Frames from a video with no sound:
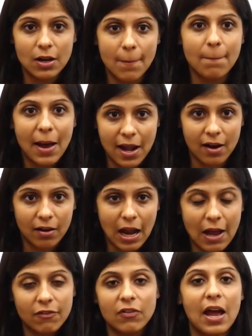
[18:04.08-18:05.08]
in a
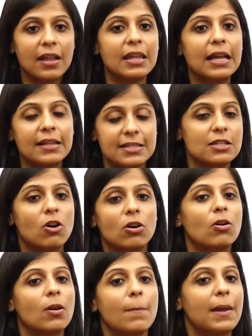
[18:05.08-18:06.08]
paragraph, and that's
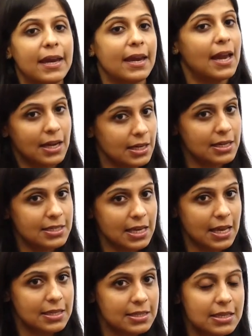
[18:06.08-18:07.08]
not going to make any
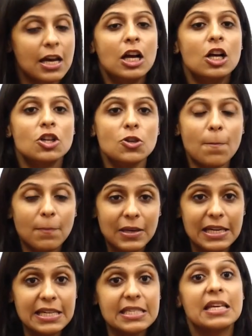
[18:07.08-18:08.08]
sense. So
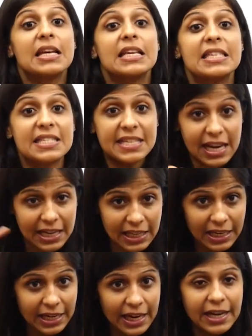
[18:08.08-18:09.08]
please
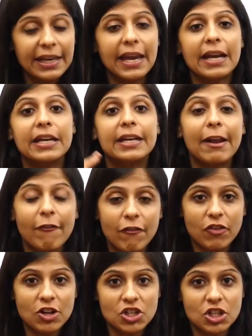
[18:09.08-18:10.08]
segregate and
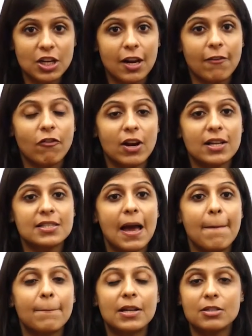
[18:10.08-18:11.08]
differentiate. For
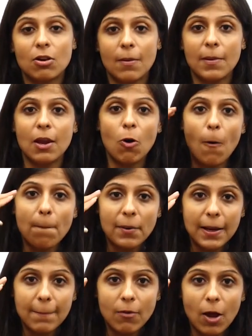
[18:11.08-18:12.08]
example, it's going to be
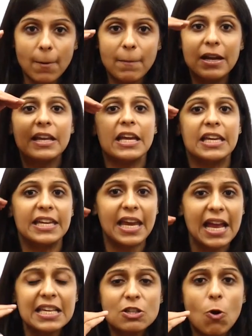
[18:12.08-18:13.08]
open employment.
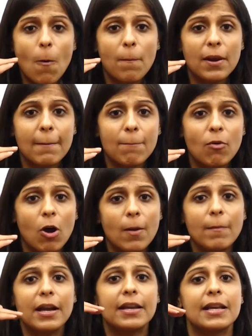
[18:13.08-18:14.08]
Yes, open
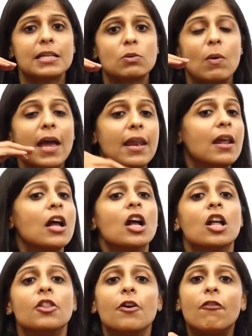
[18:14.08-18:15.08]
employment is where
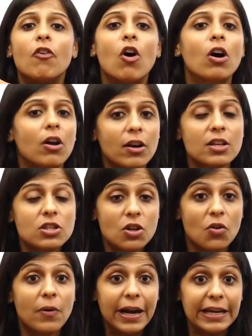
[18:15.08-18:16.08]
the worker is
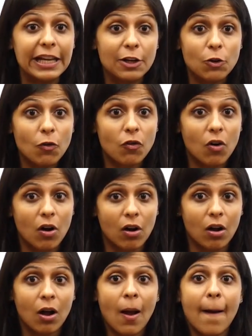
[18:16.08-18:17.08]
ready to
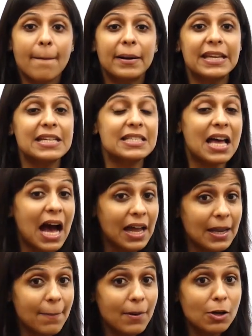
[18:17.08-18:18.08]
work, but he's
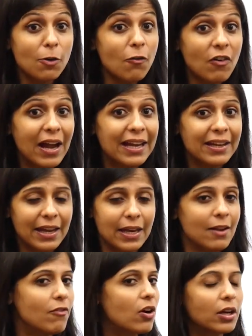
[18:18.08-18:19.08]
unable to find
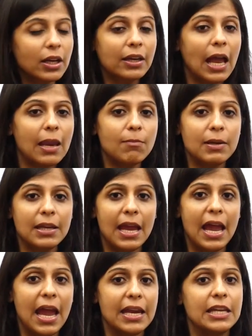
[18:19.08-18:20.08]
any work. It can be
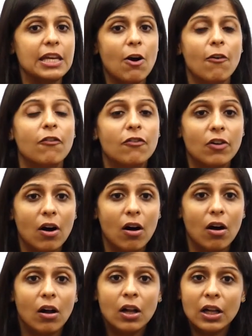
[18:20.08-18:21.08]
in any of
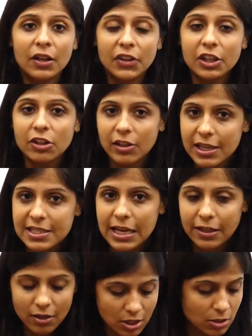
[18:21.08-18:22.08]
the three
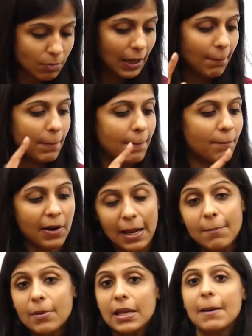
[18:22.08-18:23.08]
sectors, may it be
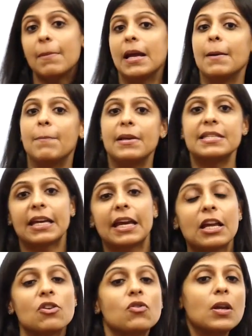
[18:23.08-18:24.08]
primary, may it be
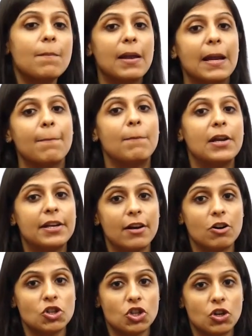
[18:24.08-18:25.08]
secondary, may it be
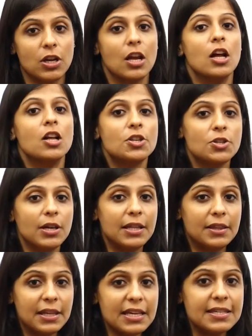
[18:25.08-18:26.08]
tertiary. So
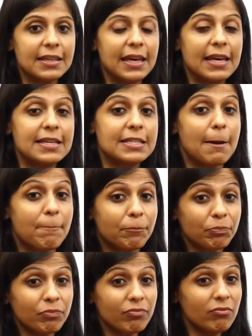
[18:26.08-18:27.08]
in this case,
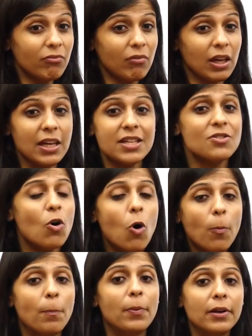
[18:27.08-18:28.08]
he's
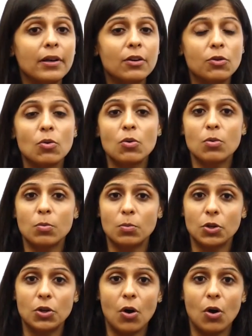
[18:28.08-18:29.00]
open to,